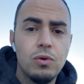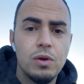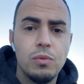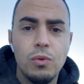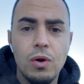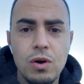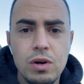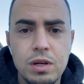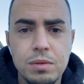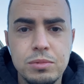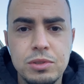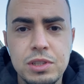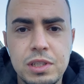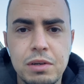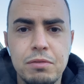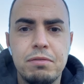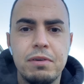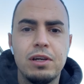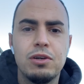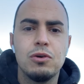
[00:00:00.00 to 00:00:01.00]
and welcome to
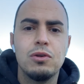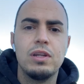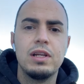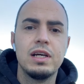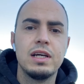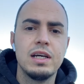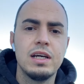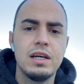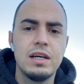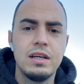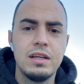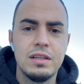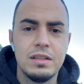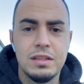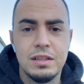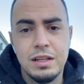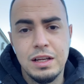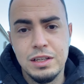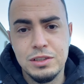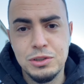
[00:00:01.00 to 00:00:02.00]
Café con Liga.
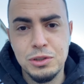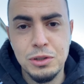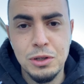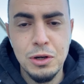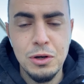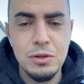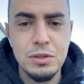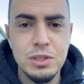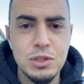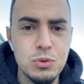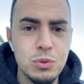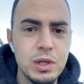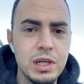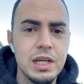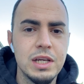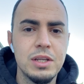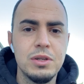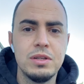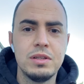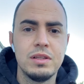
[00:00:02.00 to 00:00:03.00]
As you know, this
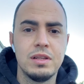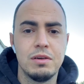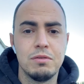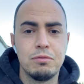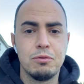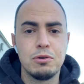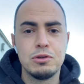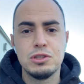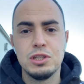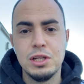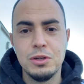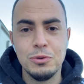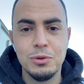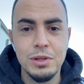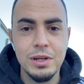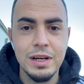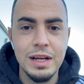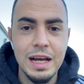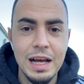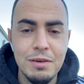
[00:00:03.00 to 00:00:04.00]
weekend, unfortunately, we
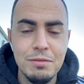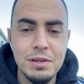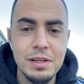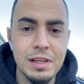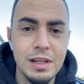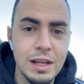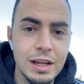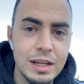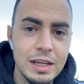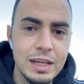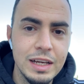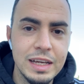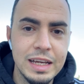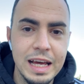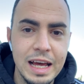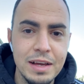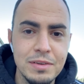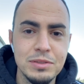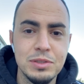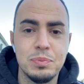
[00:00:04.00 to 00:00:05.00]
didn't have any La Liga
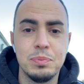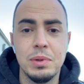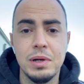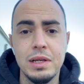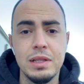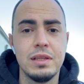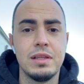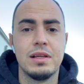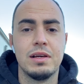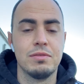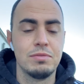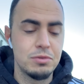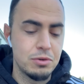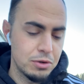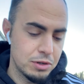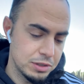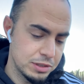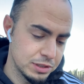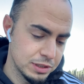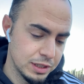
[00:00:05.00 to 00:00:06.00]
games, but of
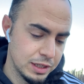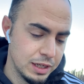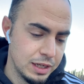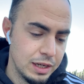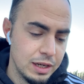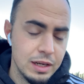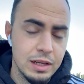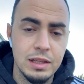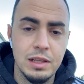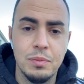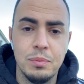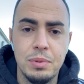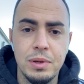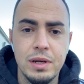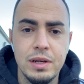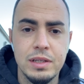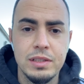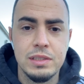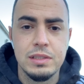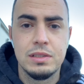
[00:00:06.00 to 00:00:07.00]
course, the
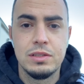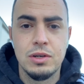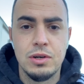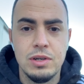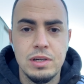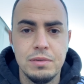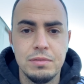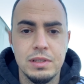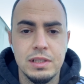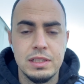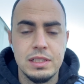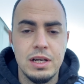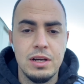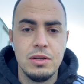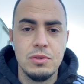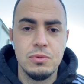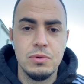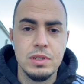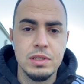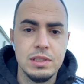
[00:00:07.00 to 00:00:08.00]
biggest talk of the
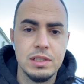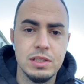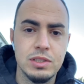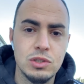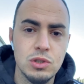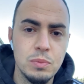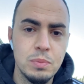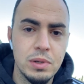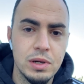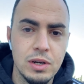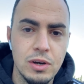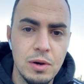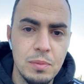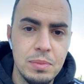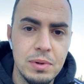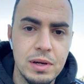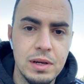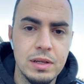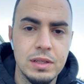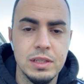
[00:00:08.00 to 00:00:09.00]
town was the
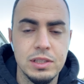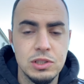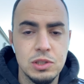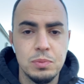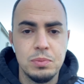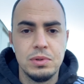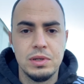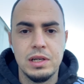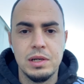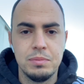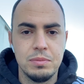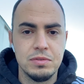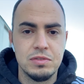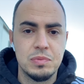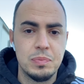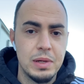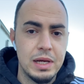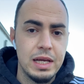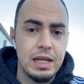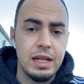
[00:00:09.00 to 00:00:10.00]
Supercopa, the Super Cup of
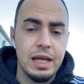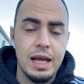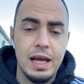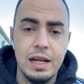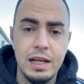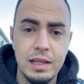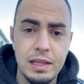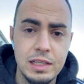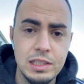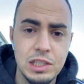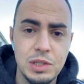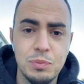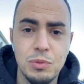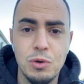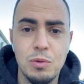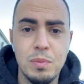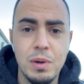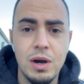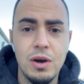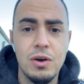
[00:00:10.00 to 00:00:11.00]
Spain, and Athletic
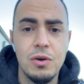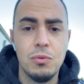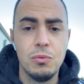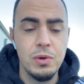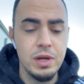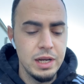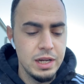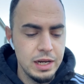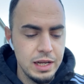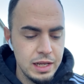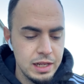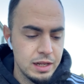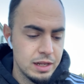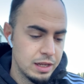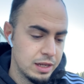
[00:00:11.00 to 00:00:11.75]
Bilbao winning it.